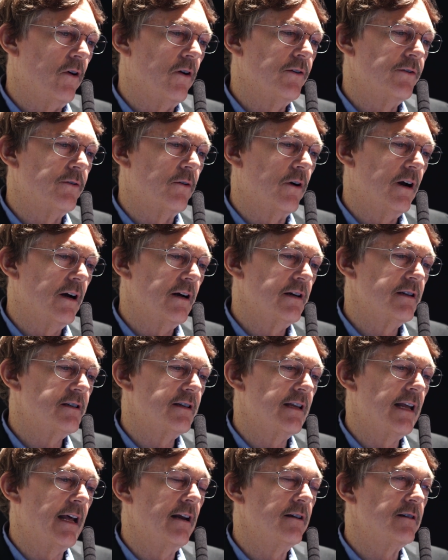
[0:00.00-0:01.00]
of all
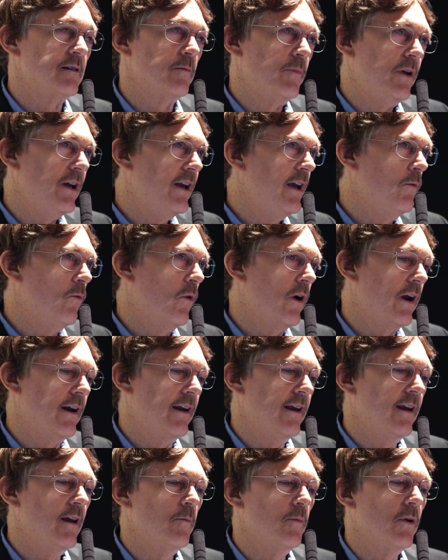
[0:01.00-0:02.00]
drugs that is a PD-1
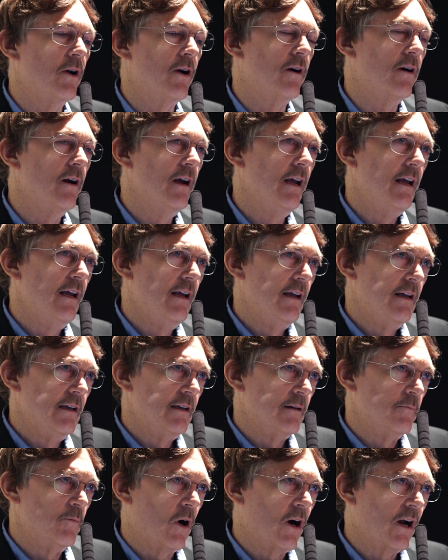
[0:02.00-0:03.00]
inhibitor.
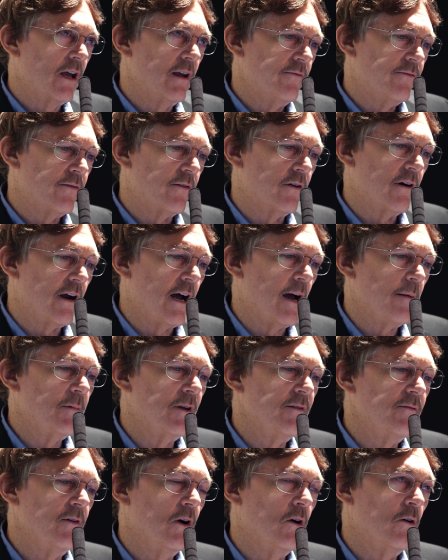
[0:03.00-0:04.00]
Market for
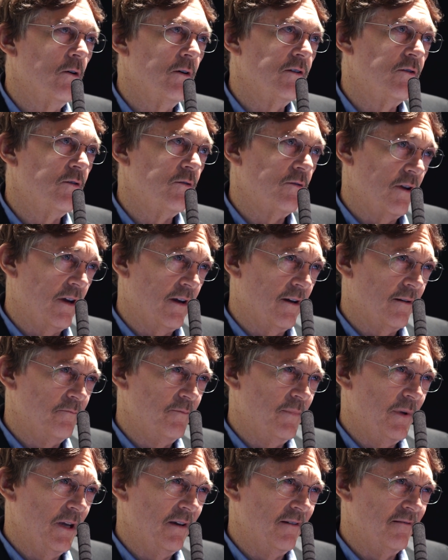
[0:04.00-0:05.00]
Opdivo has
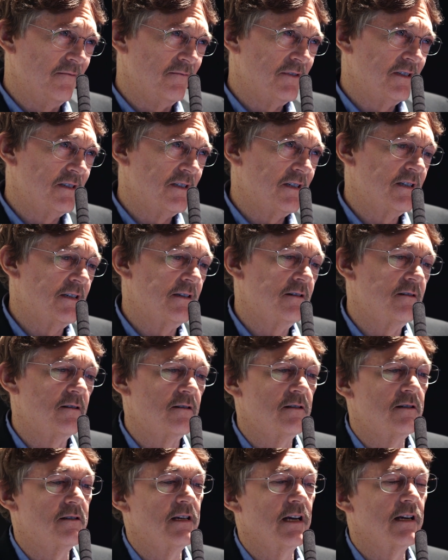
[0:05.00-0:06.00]
been
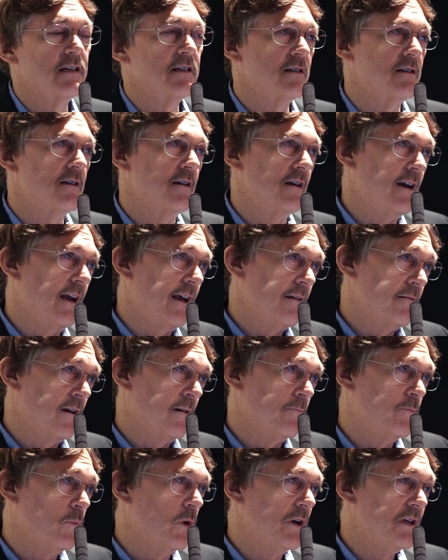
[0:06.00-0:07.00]

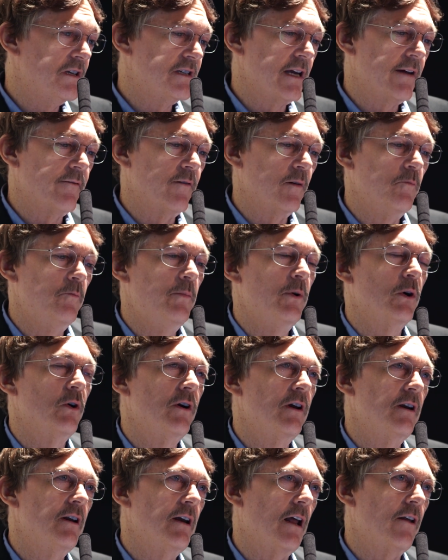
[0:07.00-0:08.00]
$6.7
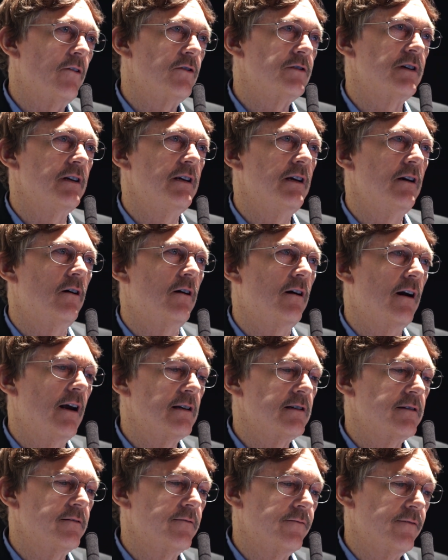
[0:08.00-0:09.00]
billion a year
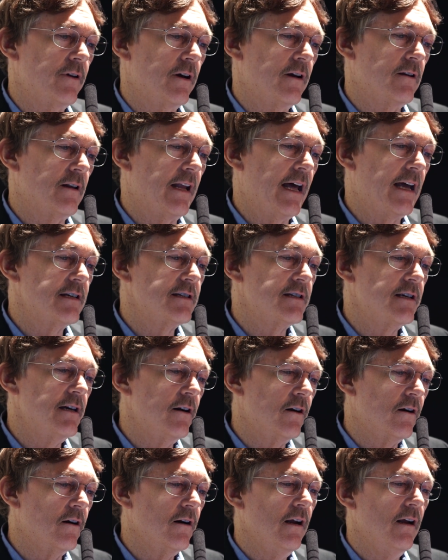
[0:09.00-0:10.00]
as of last
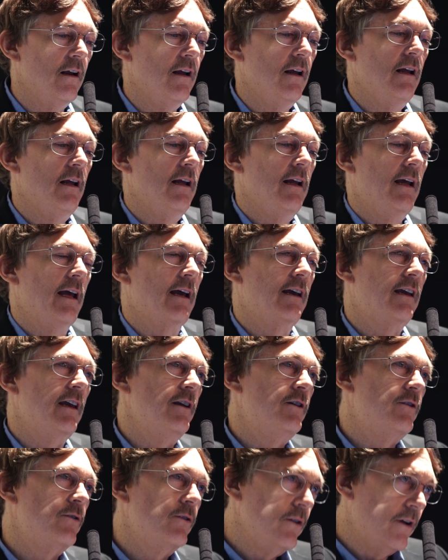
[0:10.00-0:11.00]
year. And
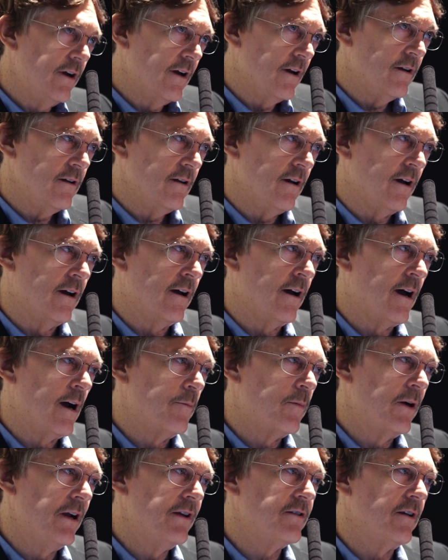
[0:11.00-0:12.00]
Keytruda
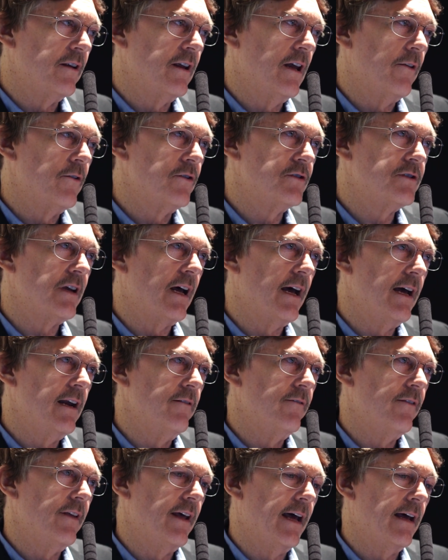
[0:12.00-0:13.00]
operates on the other side
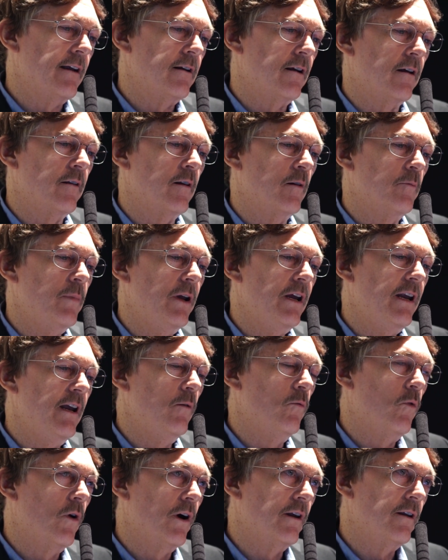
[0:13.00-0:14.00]
of that on the
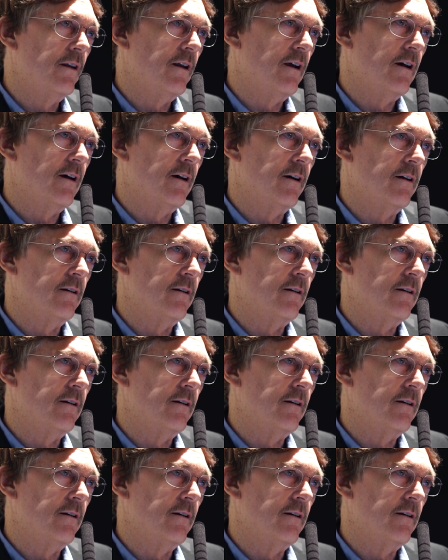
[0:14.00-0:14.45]
PD-1